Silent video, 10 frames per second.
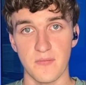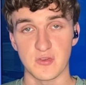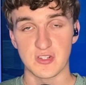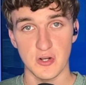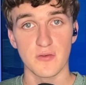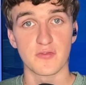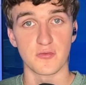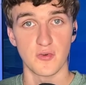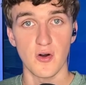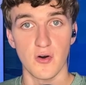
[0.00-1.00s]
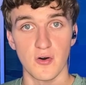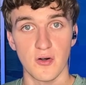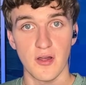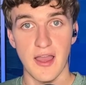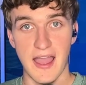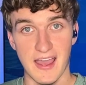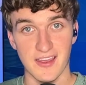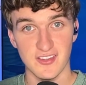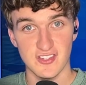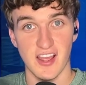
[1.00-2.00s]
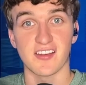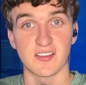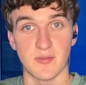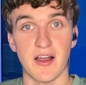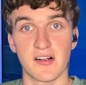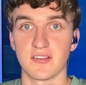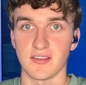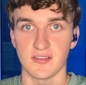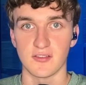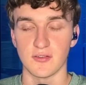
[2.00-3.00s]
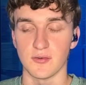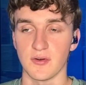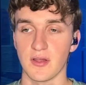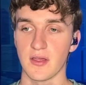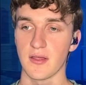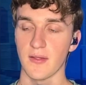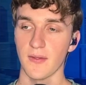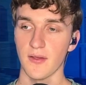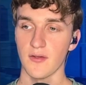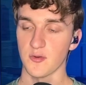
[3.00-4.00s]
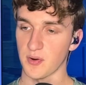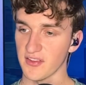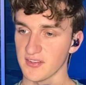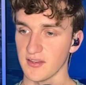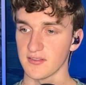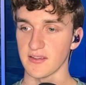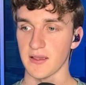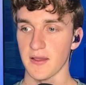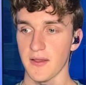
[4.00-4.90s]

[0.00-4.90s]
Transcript: serve the role as checks and balances to the presidency.